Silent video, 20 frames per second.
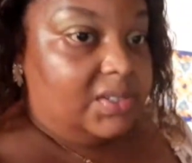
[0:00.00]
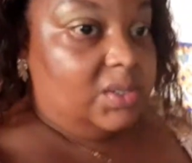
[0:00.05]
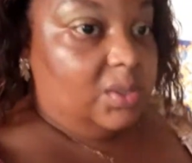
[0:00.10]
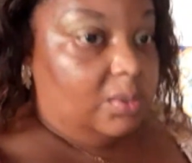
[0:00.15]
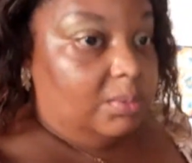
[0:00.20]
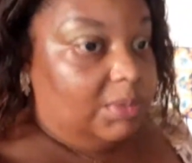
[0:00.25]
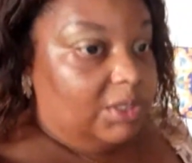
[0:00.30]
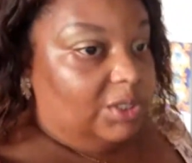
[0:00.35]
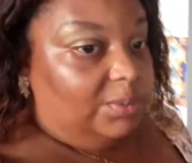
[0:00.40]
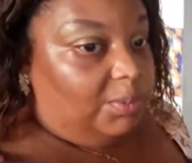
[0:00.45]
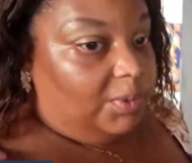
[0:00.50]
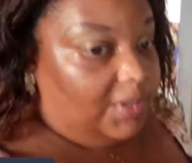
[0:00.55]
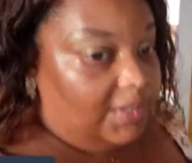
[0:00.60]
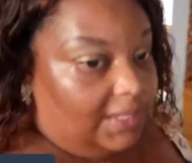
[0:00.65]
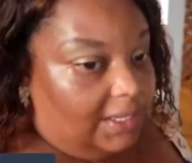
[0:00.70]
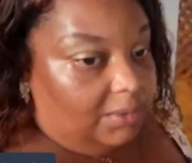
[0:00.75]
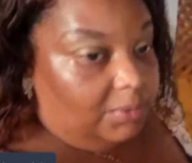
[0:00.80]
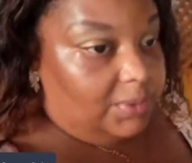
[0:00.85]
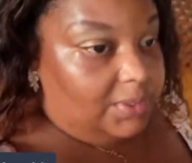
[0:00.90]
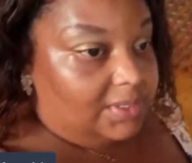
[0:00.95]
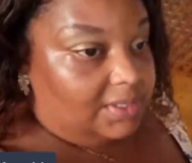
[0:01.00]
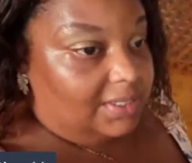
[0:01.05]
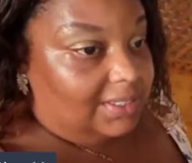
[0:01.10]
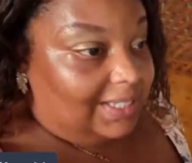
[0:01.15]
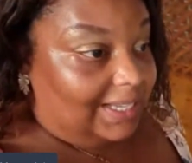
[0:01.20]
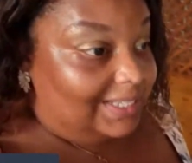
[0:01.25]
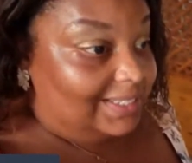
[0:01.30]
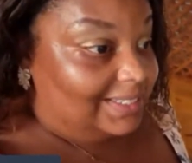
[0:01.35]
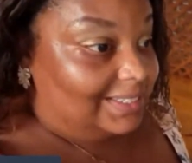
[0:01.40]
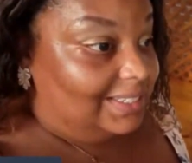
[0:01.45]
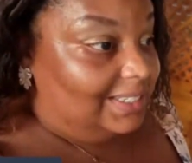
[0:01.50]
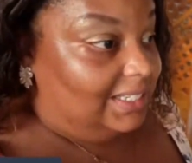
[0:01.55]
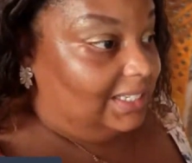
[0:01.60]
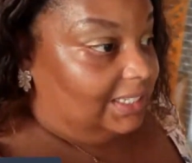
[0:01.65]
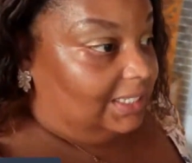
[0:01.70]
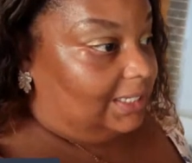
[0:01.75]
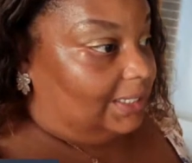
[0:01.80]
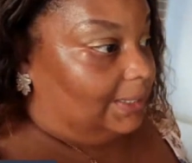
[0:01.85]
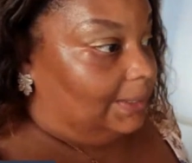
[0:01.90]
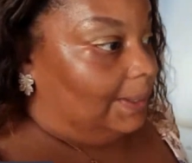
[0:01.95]
so much more that's
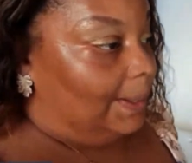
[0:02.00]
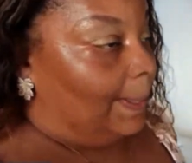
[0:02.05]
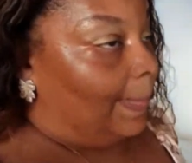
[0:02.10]
needed.